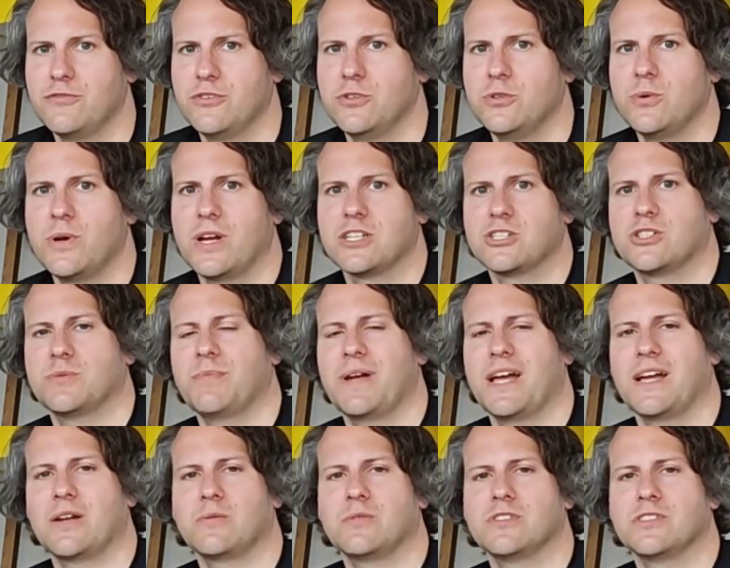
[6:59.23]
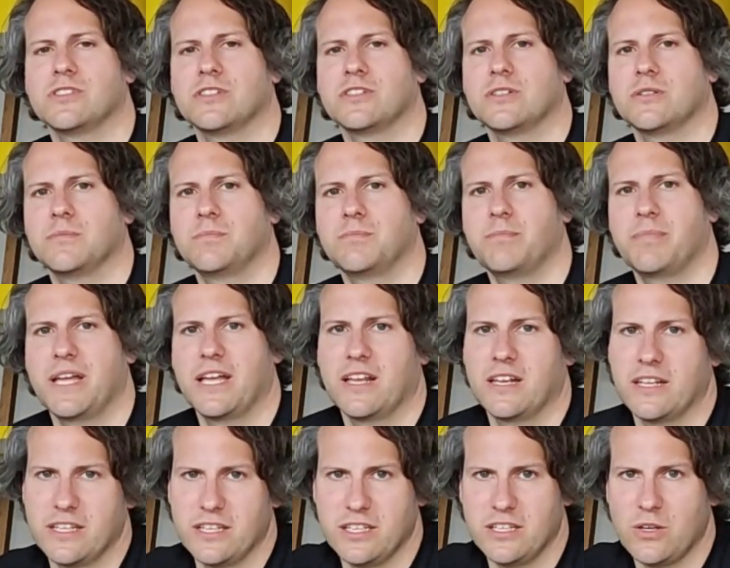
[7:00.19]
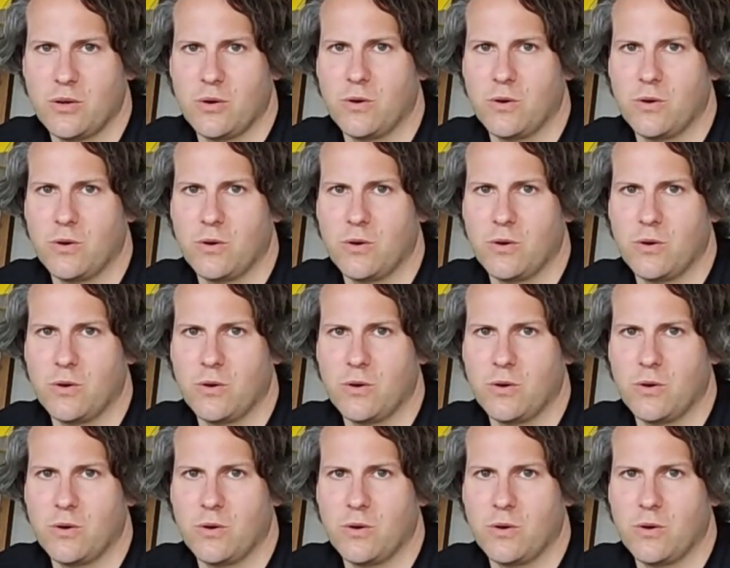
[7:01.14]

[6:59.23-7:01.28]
a few extra pounds in your belly